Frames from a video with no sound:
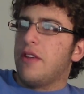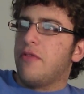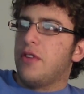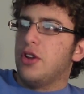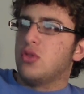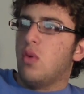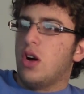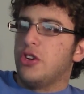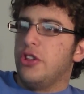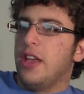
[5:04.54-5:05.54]
I finish
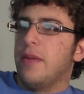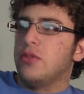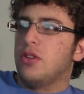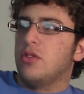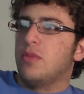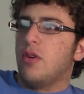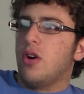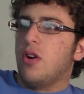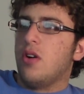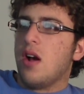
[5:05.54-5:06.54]
watching the episode
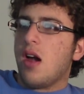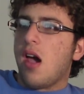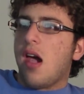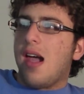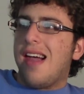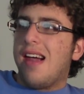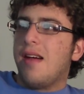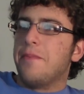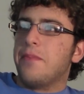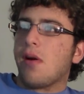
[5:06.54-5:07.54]
tomorrow.
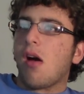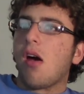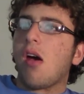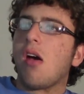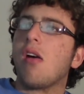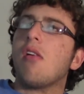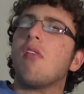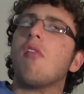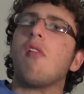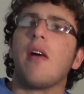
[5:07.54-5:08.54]
And
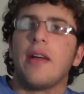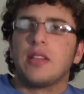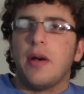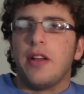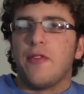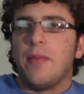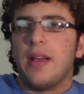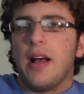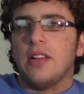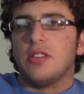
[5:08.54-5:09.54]
that's about it for
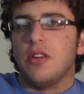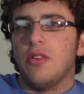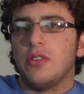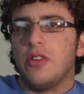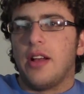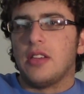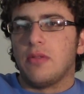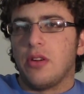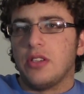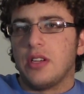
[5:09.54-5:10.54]
me, guys. So until then, guys,
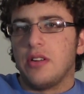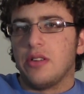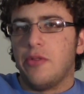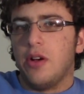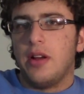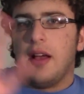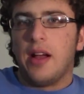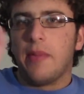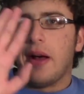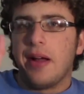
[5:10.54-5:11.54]
I'm Crazy Summer 21,
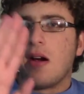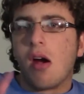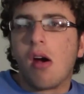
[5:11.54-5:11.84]
and goodbye.